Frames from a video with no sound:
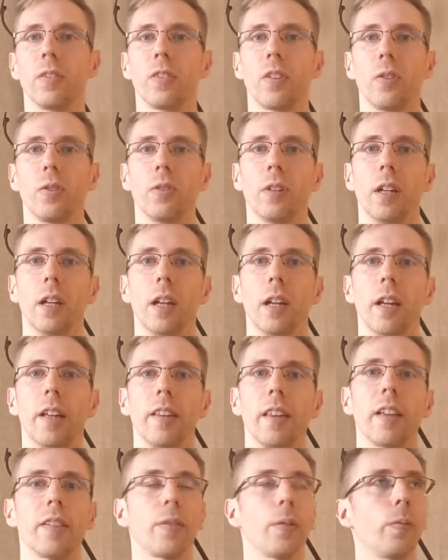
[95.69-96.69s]
So
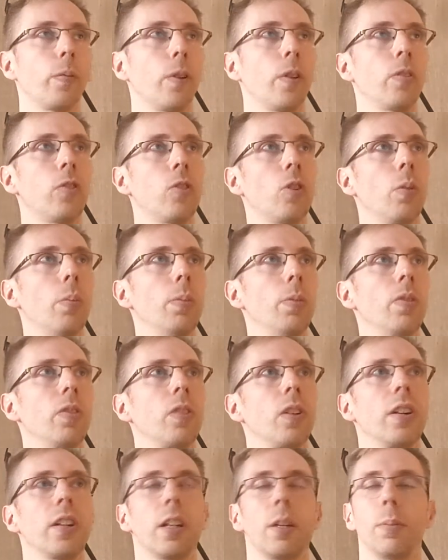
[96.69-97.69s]
that's the first job.
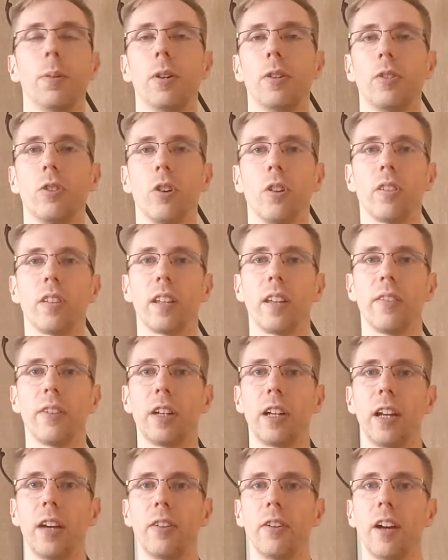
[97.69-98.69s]
So I'm going to put a chart together
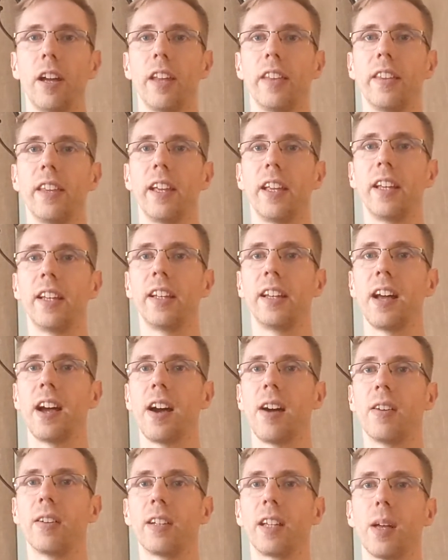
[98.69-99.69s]
now and then
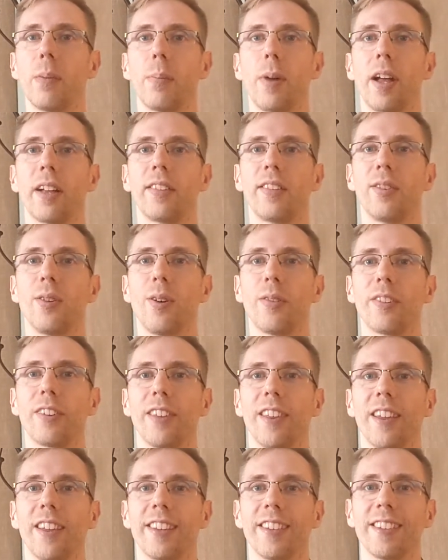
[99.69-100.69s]
I'll get back to you
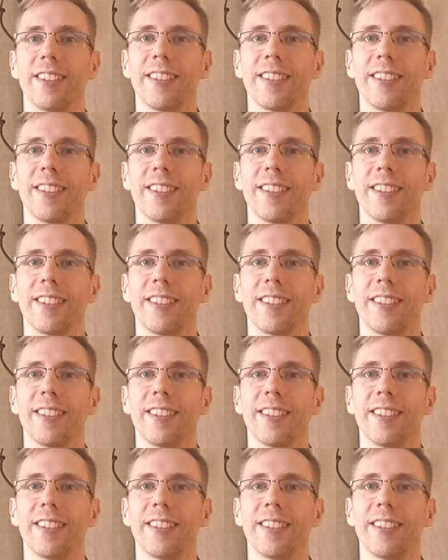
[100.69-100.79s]
after that.